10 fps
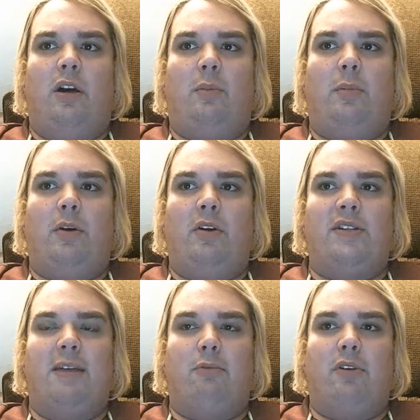parts
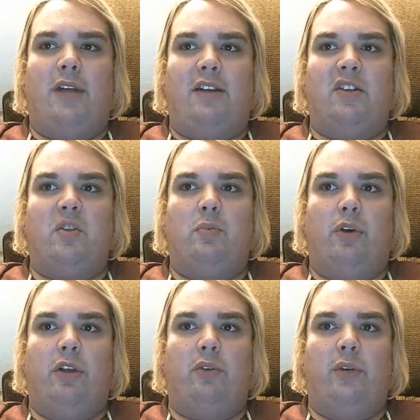that were kind of
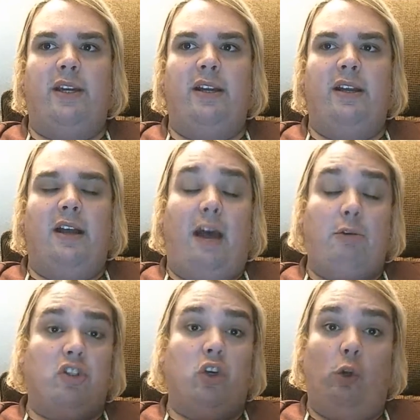spoilery. I was
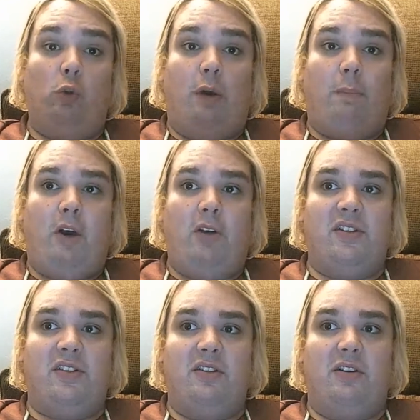told what parts
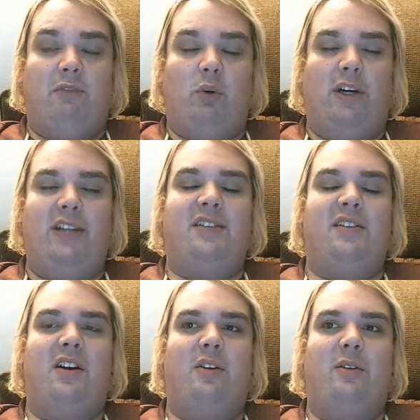to avoid, so.